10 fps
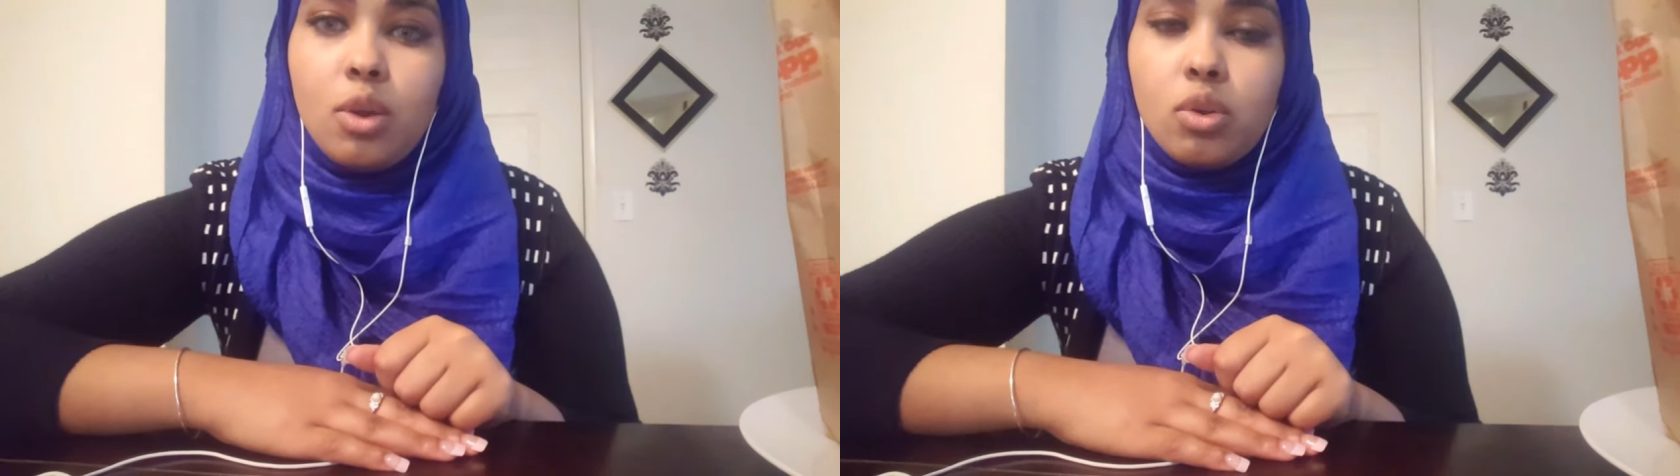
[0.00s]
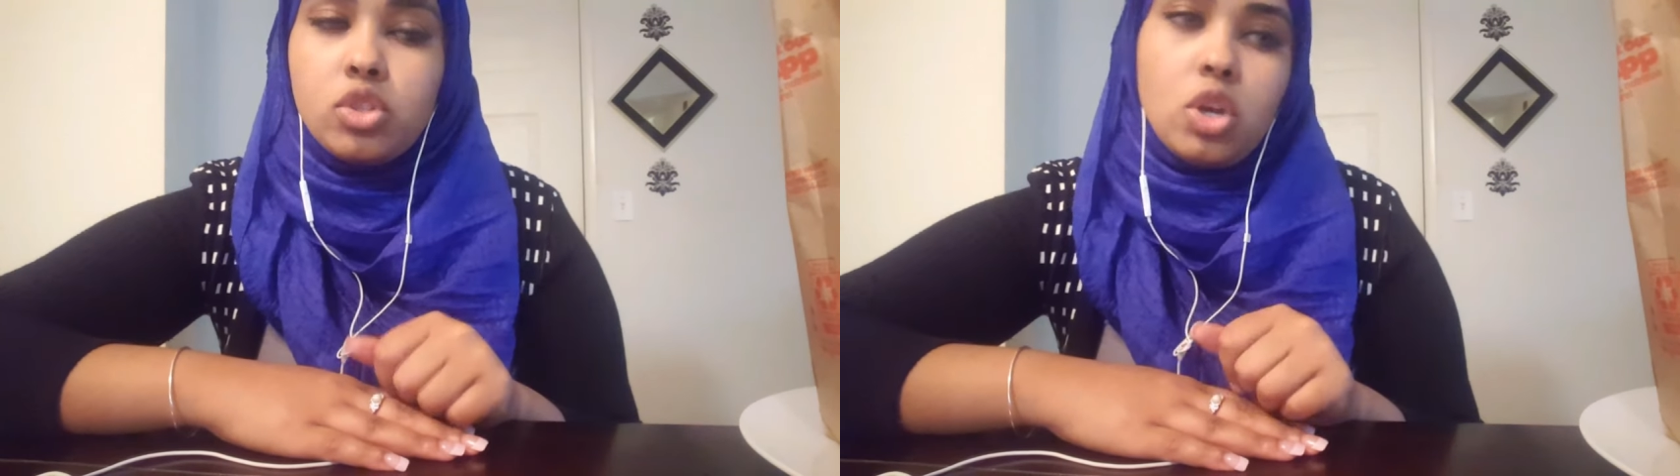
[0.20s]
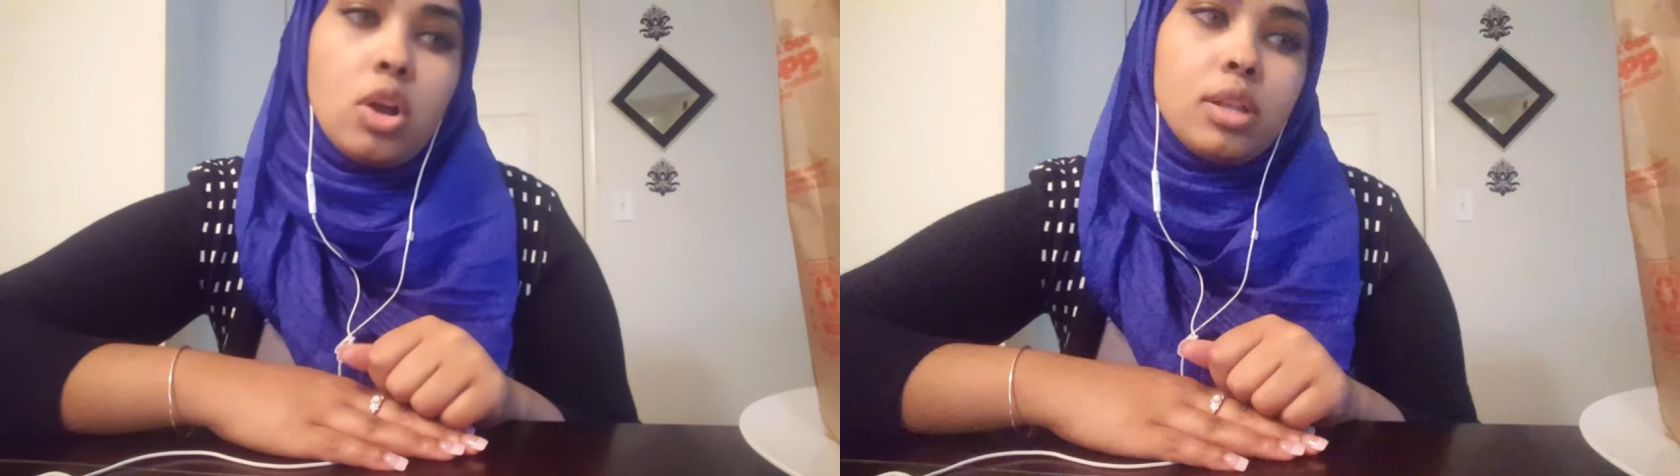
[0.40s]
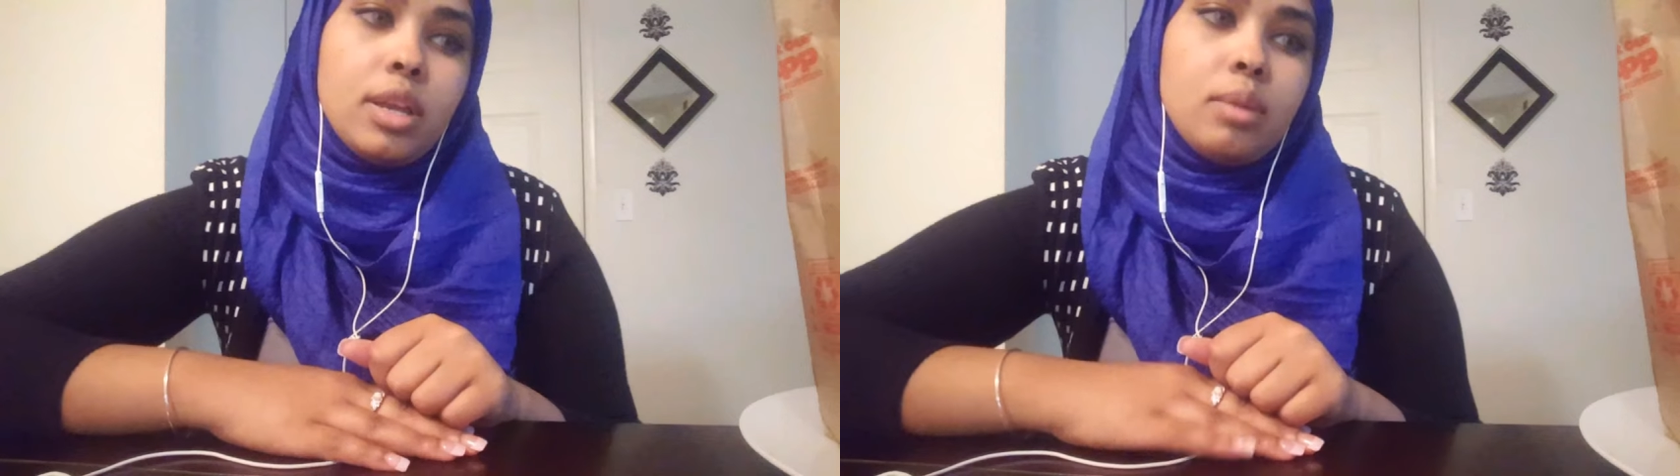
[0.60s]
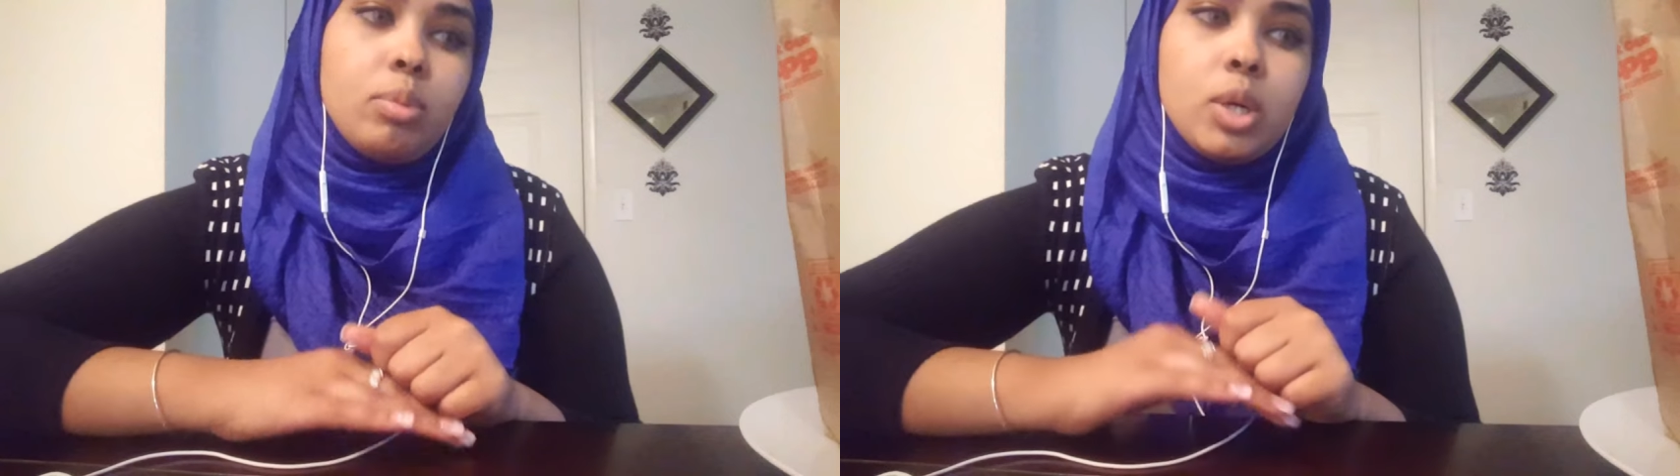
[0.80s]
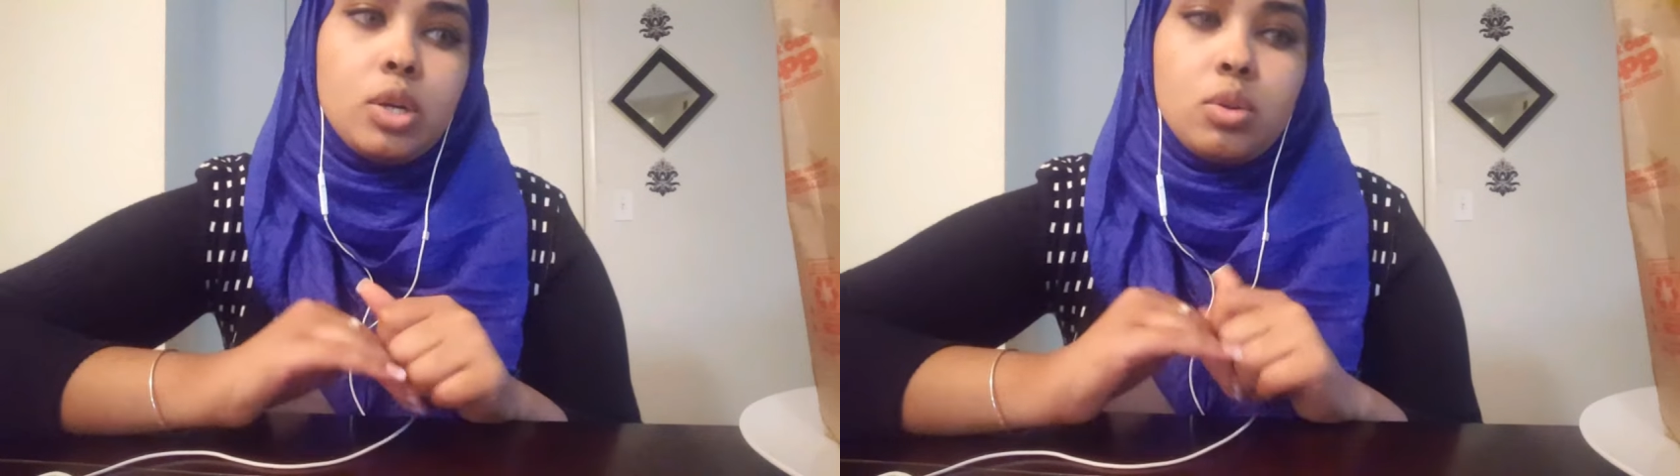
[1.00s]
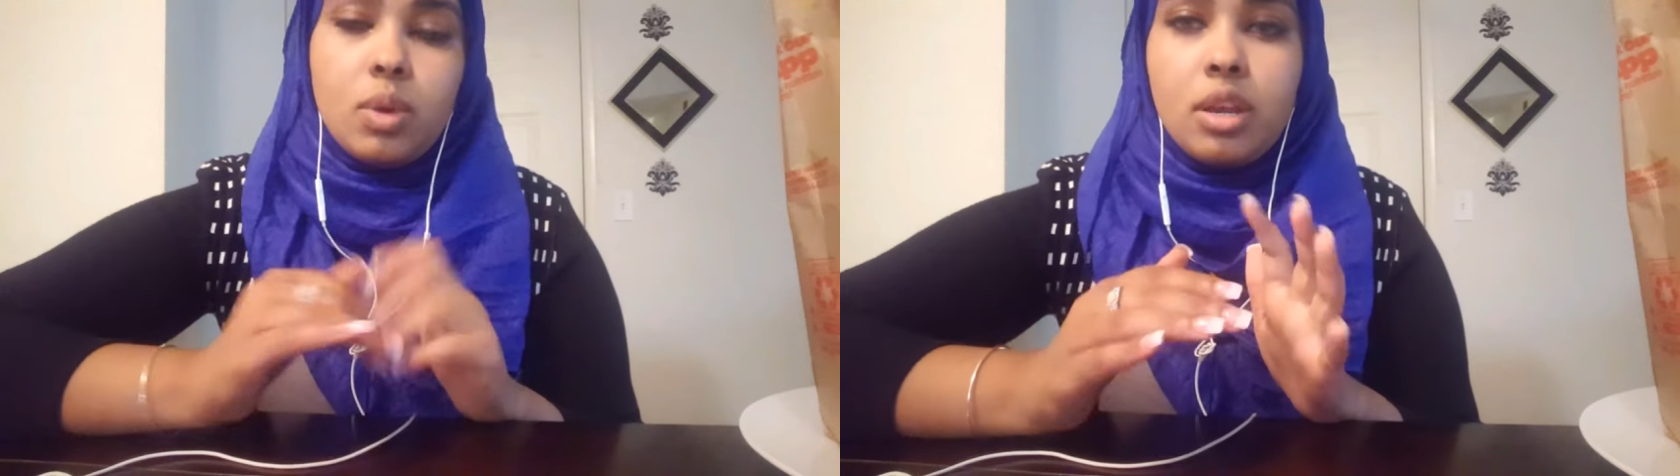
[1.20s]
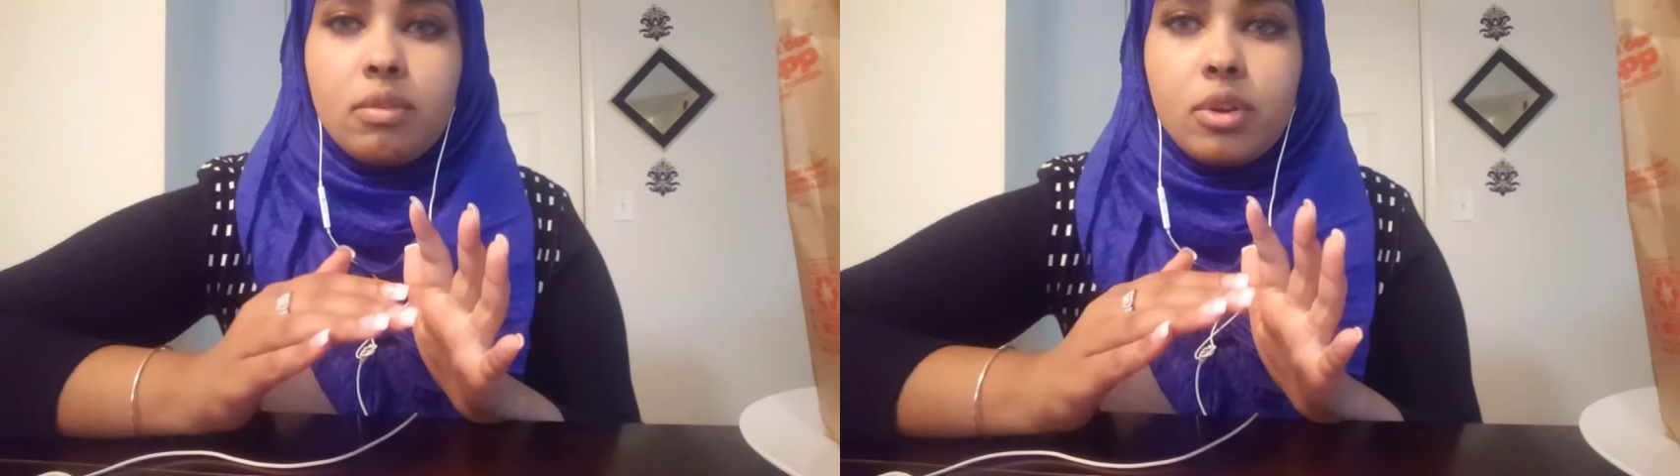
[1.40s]
or a chocolate bar or
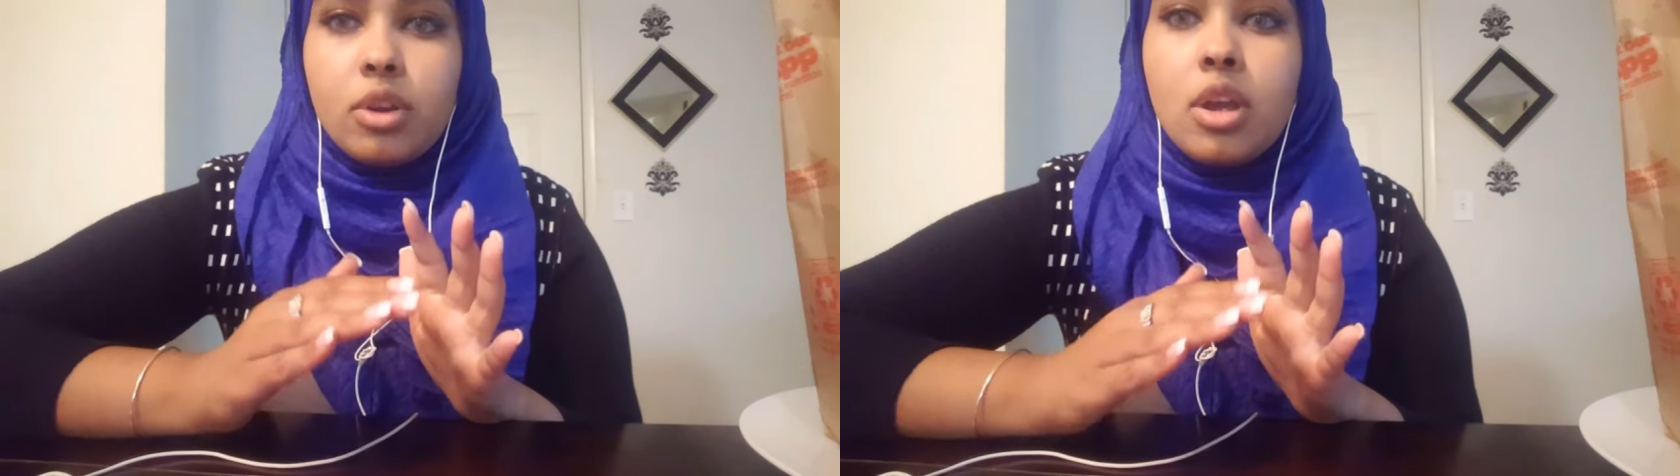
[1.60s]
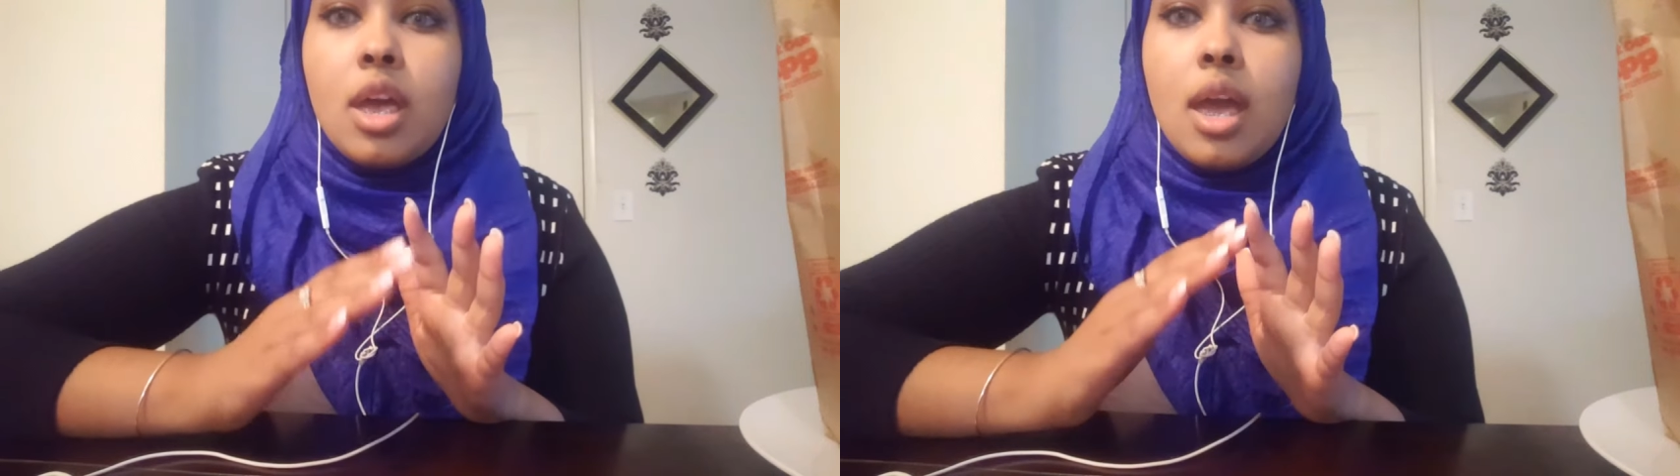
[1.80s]
whatever.